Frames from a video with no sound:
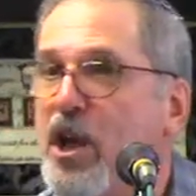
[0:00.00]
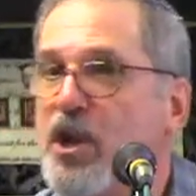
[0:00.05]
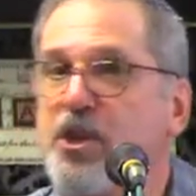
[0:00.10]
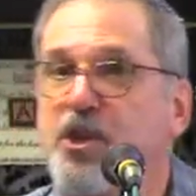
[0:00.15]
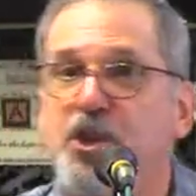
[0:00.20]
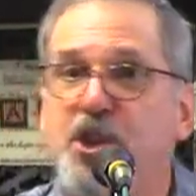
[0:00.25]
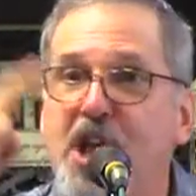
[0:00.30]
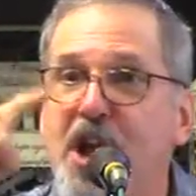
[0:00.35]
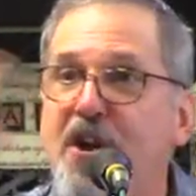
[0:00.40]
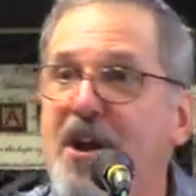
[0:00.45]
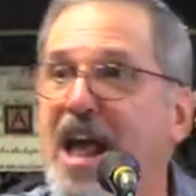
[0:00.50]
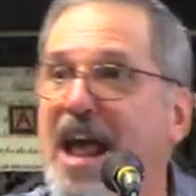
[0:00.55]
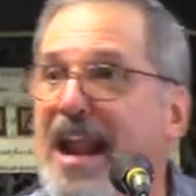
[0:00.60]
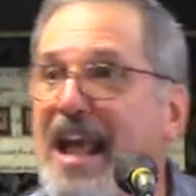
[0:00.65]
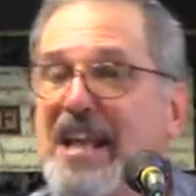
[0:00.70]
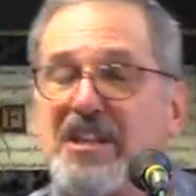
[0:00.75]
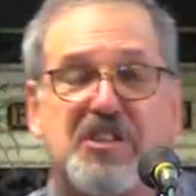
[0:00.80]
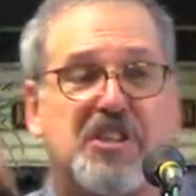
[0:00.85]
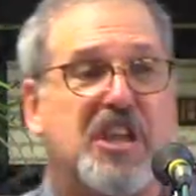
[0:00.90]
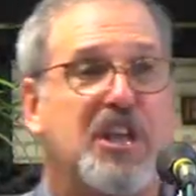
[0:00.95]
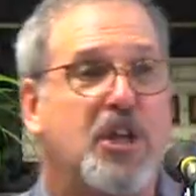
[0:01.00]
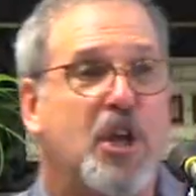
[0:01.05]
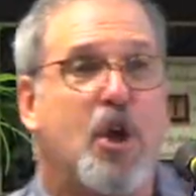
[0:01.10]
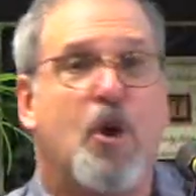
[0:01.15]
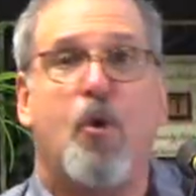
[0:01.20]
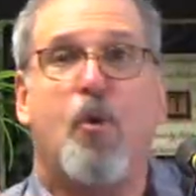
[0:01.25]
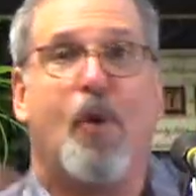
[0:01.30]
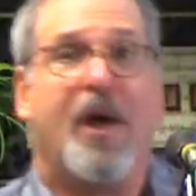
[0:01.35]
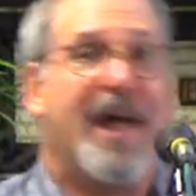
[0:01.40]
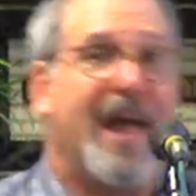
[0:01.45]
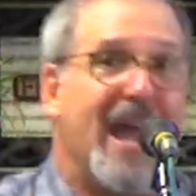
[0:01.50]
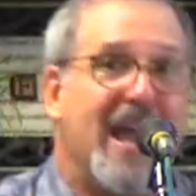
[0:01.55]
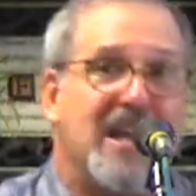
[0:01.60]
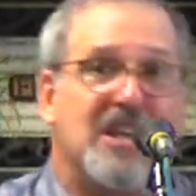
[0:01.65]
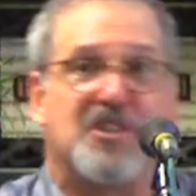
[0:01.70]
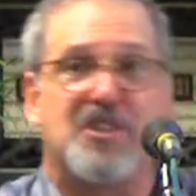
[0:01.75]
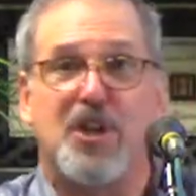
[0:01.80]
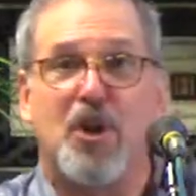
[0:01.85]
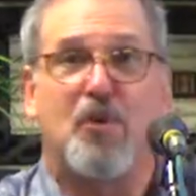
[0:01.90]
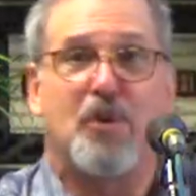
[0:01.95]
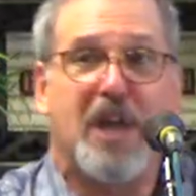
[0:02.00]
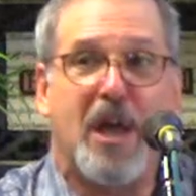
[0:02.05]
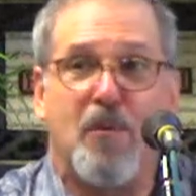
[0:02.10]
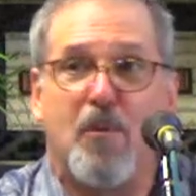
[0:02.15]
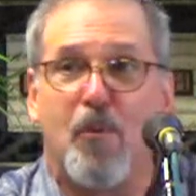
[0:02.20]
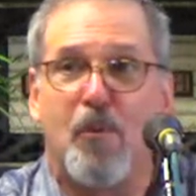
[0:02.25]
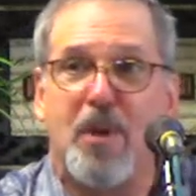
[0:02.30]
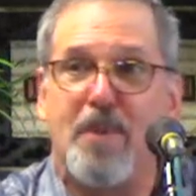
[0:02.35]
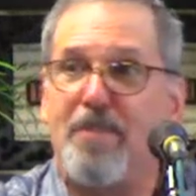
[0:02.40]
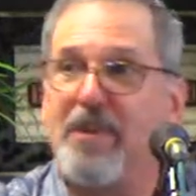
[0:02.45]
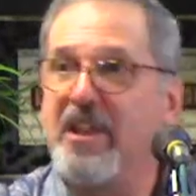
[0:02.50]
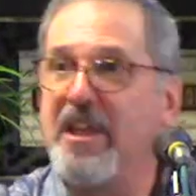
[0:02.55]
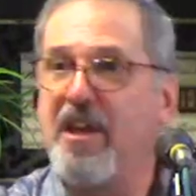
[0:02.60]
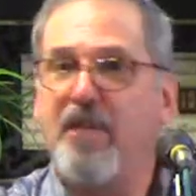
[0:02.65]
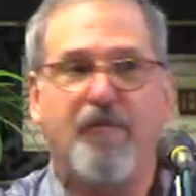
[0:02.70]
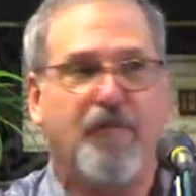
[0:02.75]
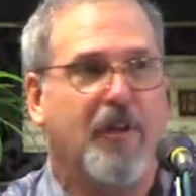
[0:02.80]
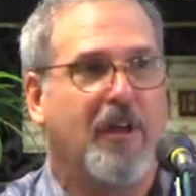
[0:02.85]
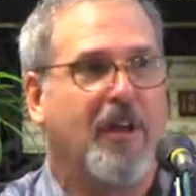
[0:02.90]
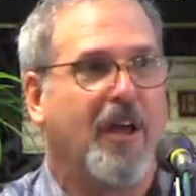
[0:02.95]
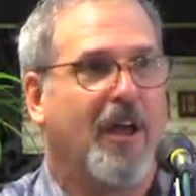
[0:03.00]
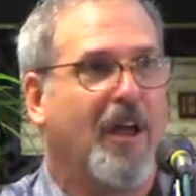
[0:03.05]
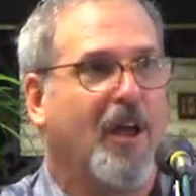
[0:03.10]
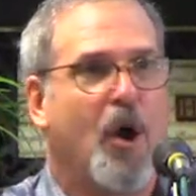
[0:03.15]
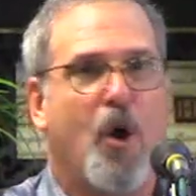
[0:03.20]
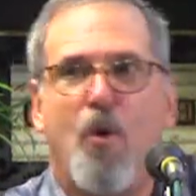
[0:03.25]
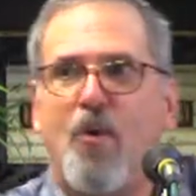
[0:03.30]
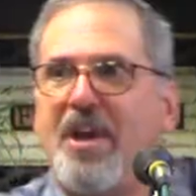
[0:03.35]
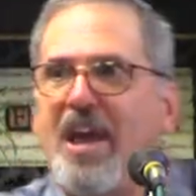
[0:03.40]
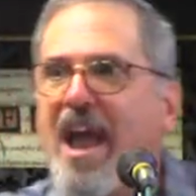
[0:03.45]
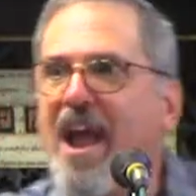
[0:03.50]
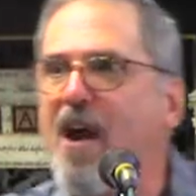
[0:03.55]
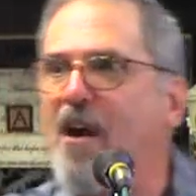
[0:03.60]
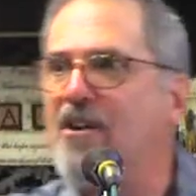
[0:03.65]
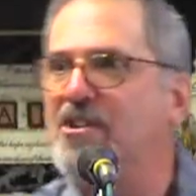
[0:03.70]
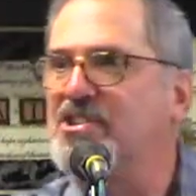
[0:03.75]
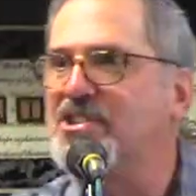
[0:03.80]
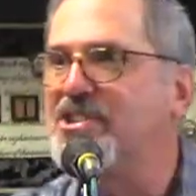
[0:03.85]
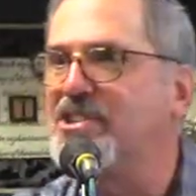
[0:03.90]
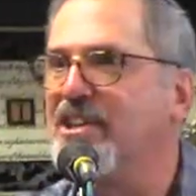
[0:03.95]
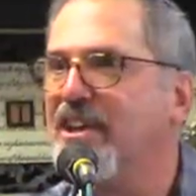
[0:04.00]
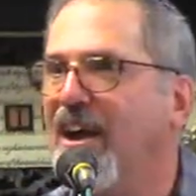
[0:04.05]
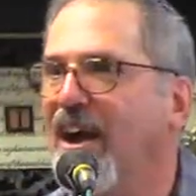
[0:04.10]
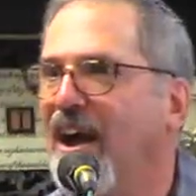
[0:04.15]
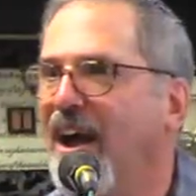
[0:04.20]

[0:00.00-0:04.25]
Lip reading: They're not asking you, hey, is it okay what we believe? Who cares?